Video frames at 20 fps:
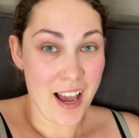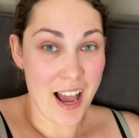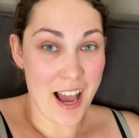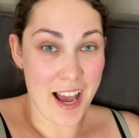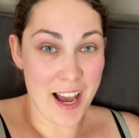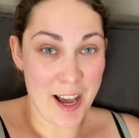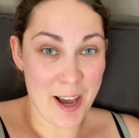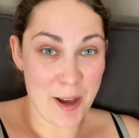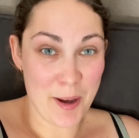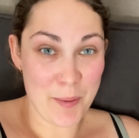
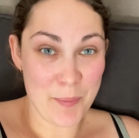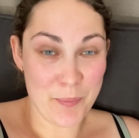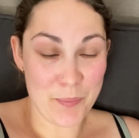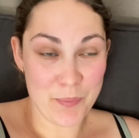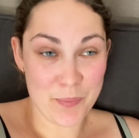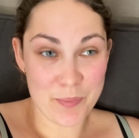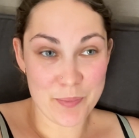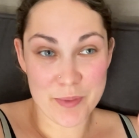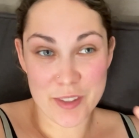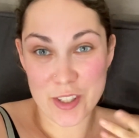
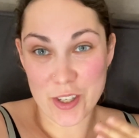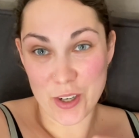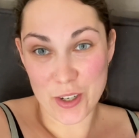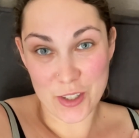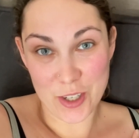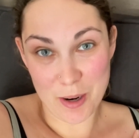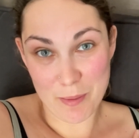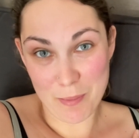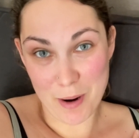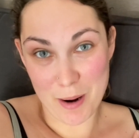So
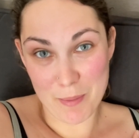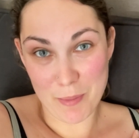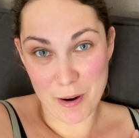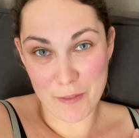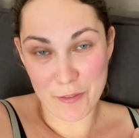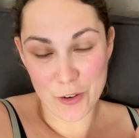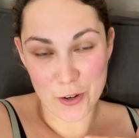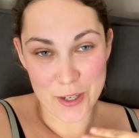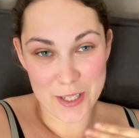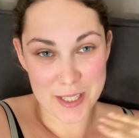don't mind my
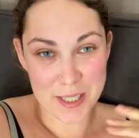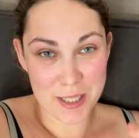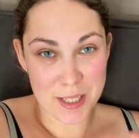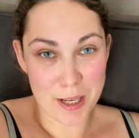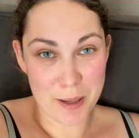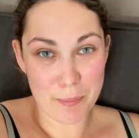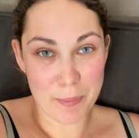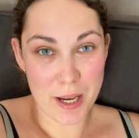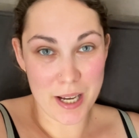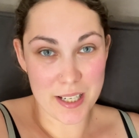voice.
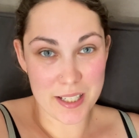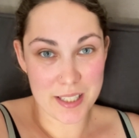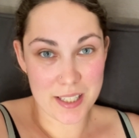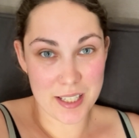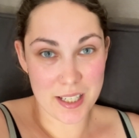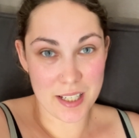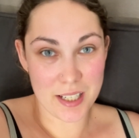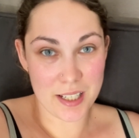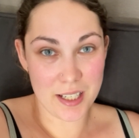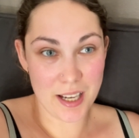But
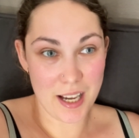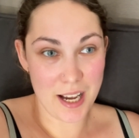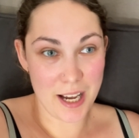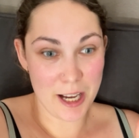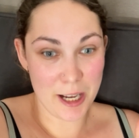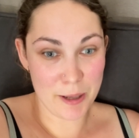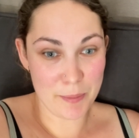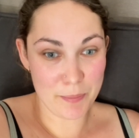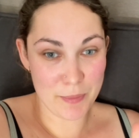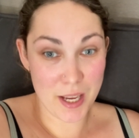
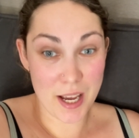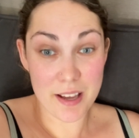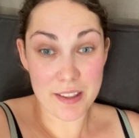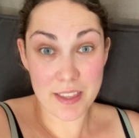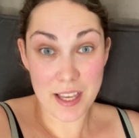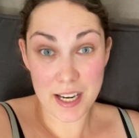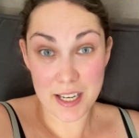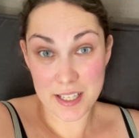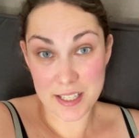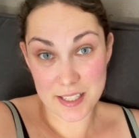yeah,
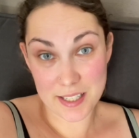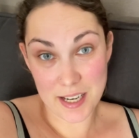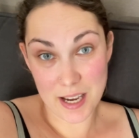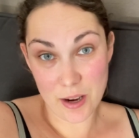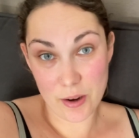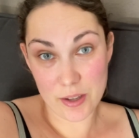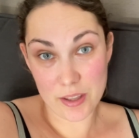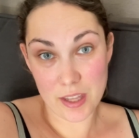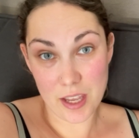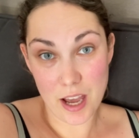that is
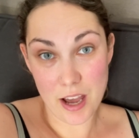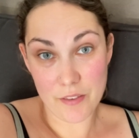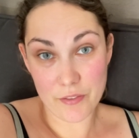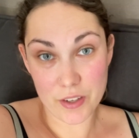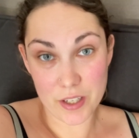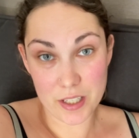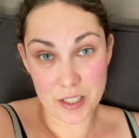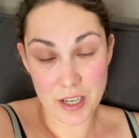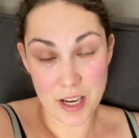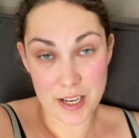now in the
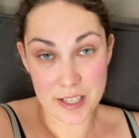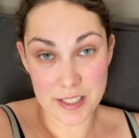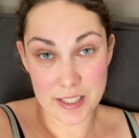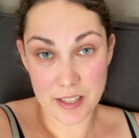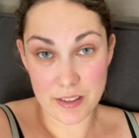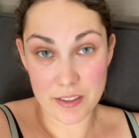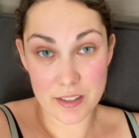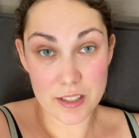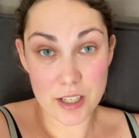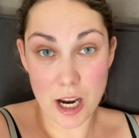oven. I
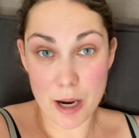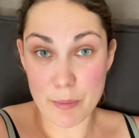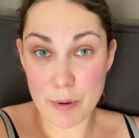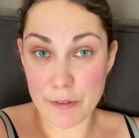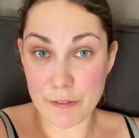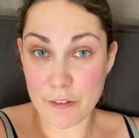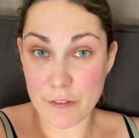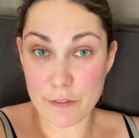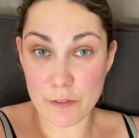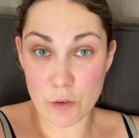set the timer
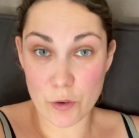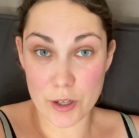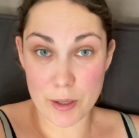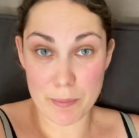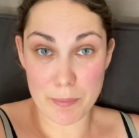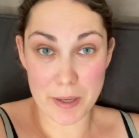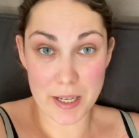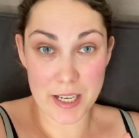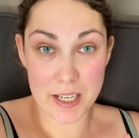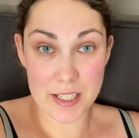for 40
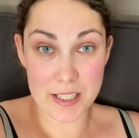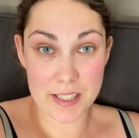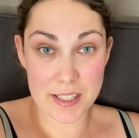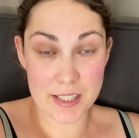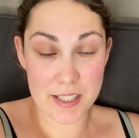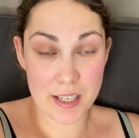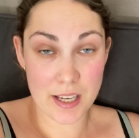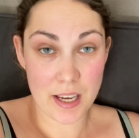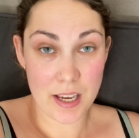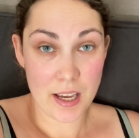
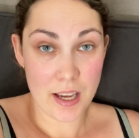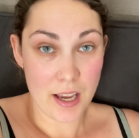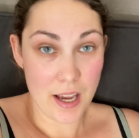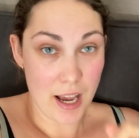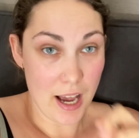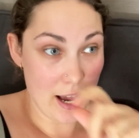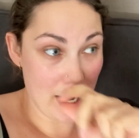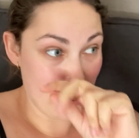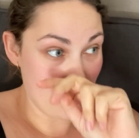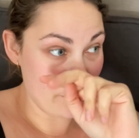minutes.
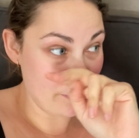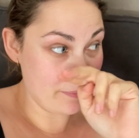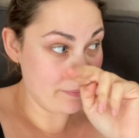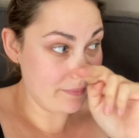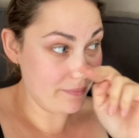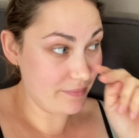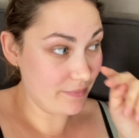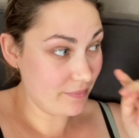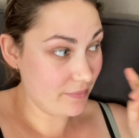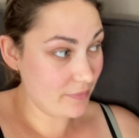
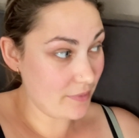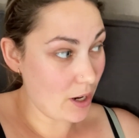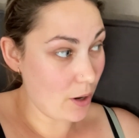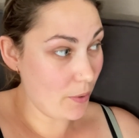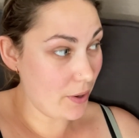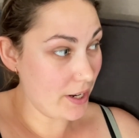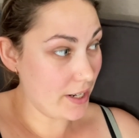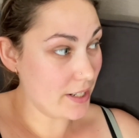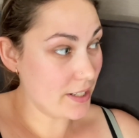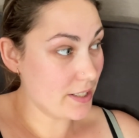
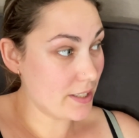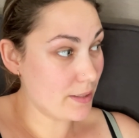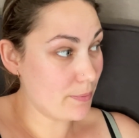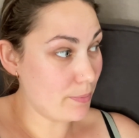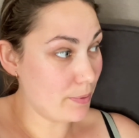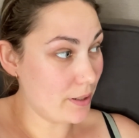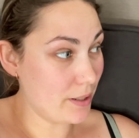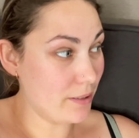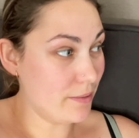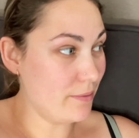Noah is,
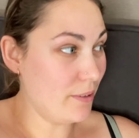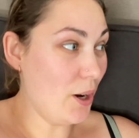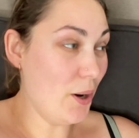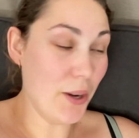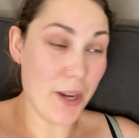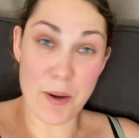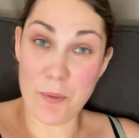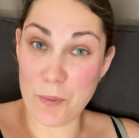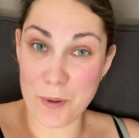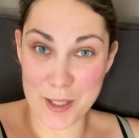well,
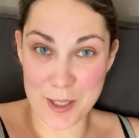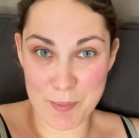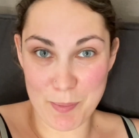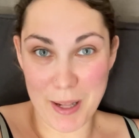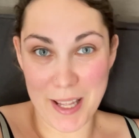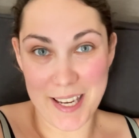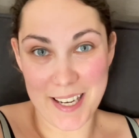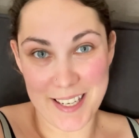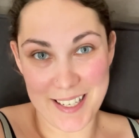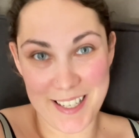he was
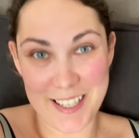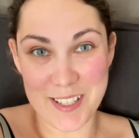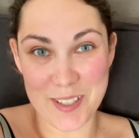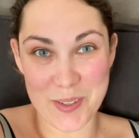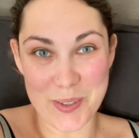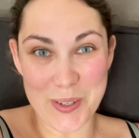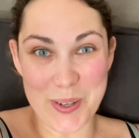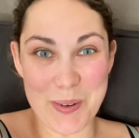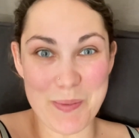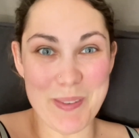playing in
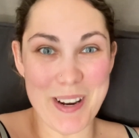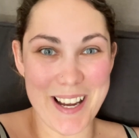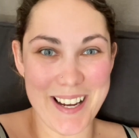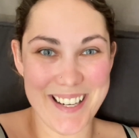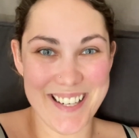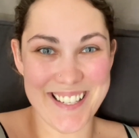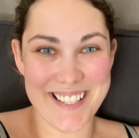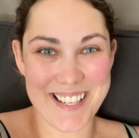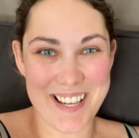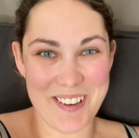his room. Now
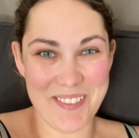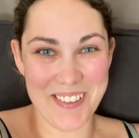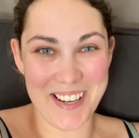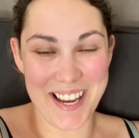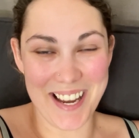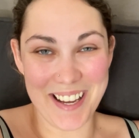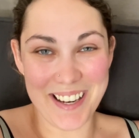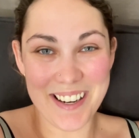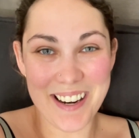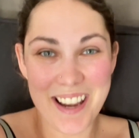he's coming
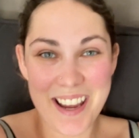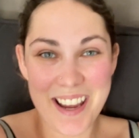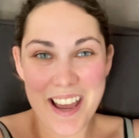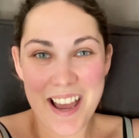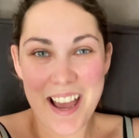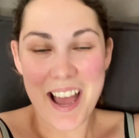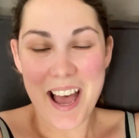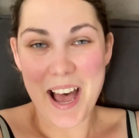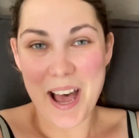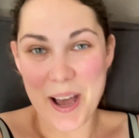out.
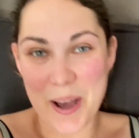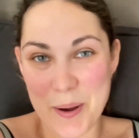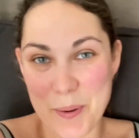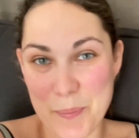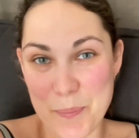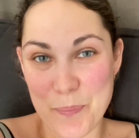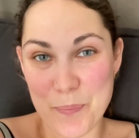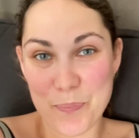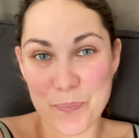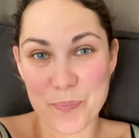
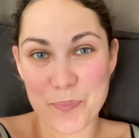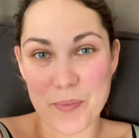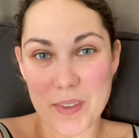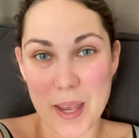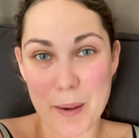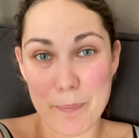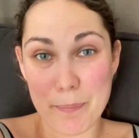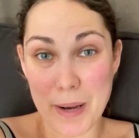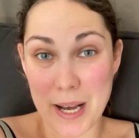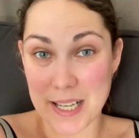
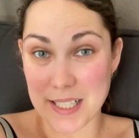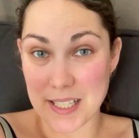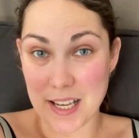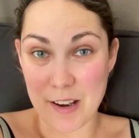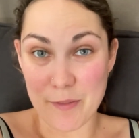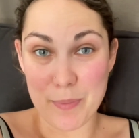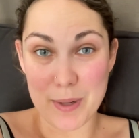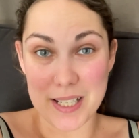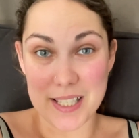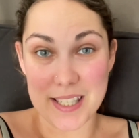But
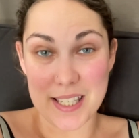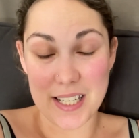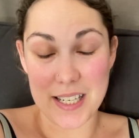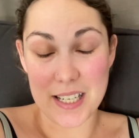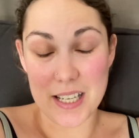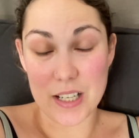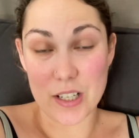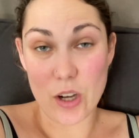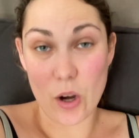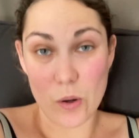I've been
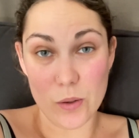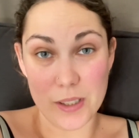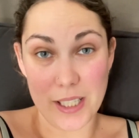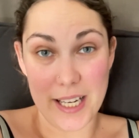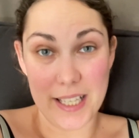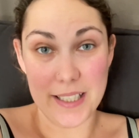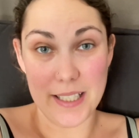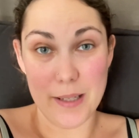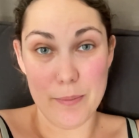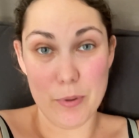setting a goal
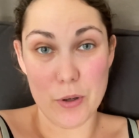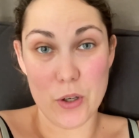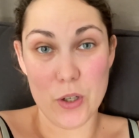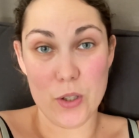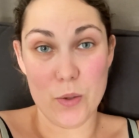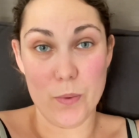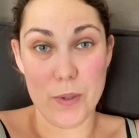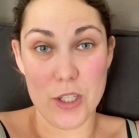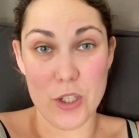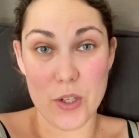lately
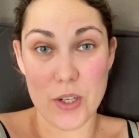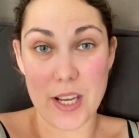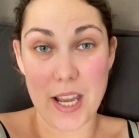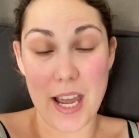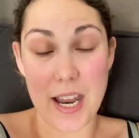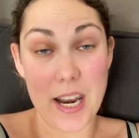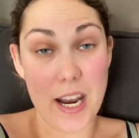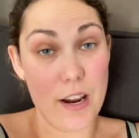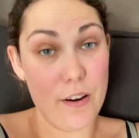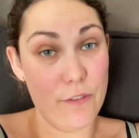because we do
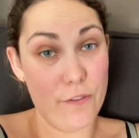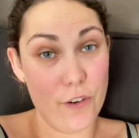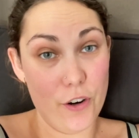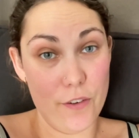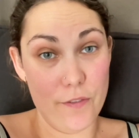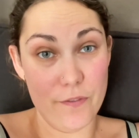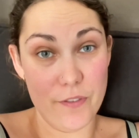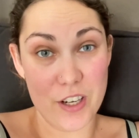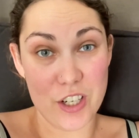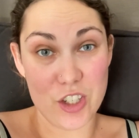get a
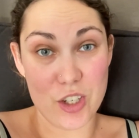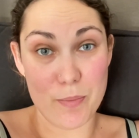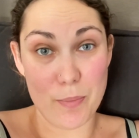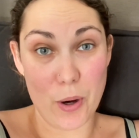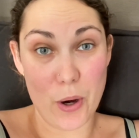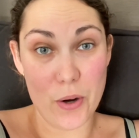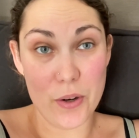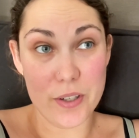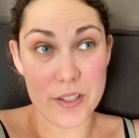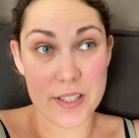fruit and veggie
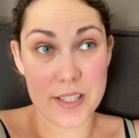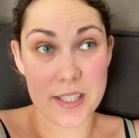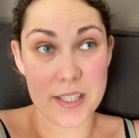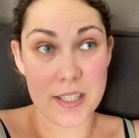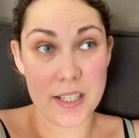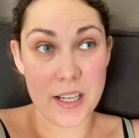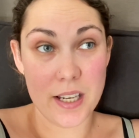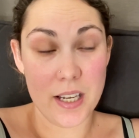box.